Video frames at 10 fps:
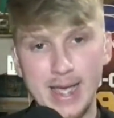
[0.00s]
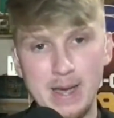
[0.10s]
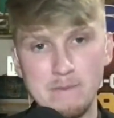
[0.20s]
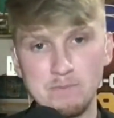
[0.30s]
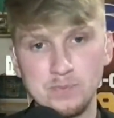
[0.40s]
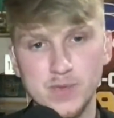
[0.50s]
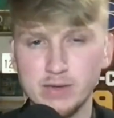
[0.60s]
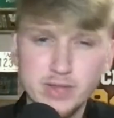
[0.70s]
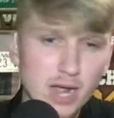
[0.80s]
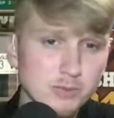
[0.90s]
And
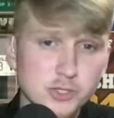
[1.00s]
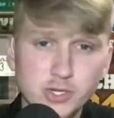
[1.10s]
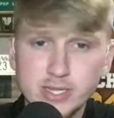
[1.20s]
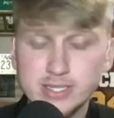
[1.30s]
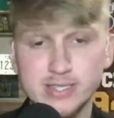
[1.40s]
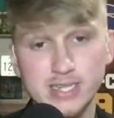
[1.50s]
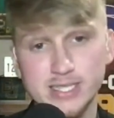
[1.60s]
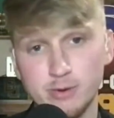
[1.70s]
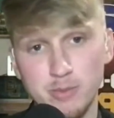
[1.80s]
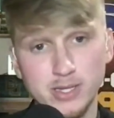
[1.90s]
given the opportunity these
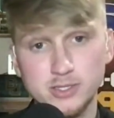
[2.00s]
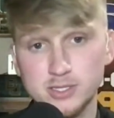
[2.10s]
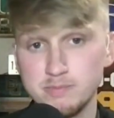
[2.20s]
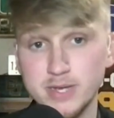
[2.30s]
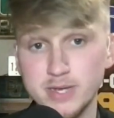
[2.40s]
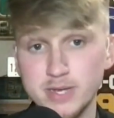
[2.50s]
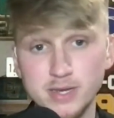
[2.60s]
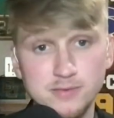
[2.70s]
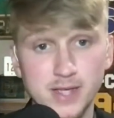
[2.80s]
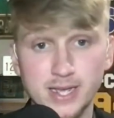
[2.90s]
next couple months to be a
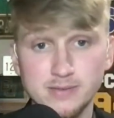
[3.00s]
fan,